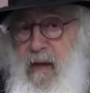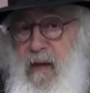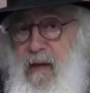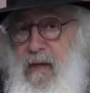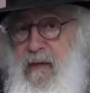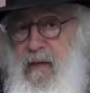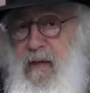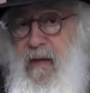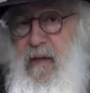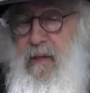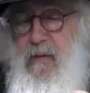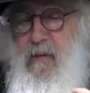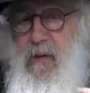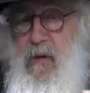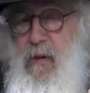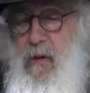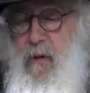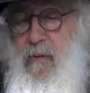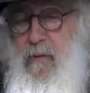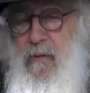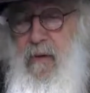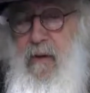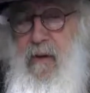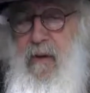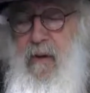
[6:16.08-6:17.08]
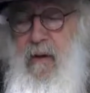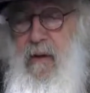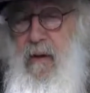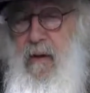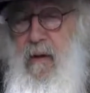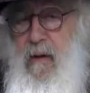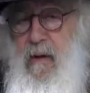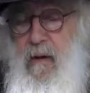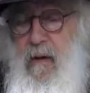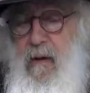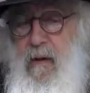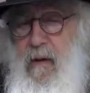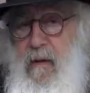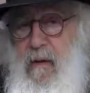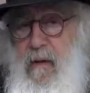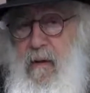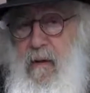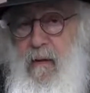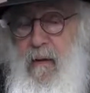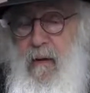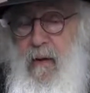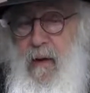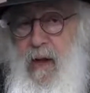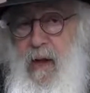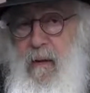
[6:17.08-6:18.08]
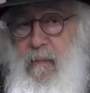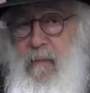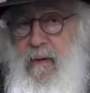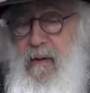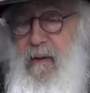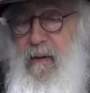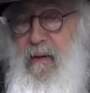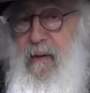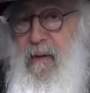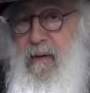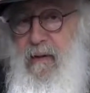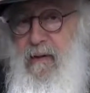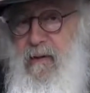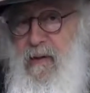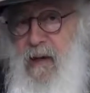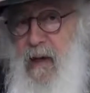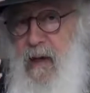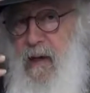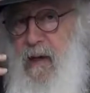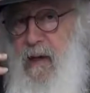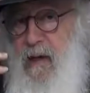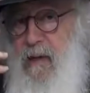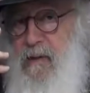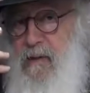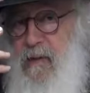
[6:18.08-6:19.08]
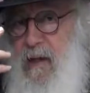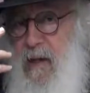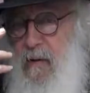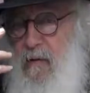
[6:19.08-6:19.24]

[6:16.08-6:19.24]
Sinat Hinam, people they hate each other.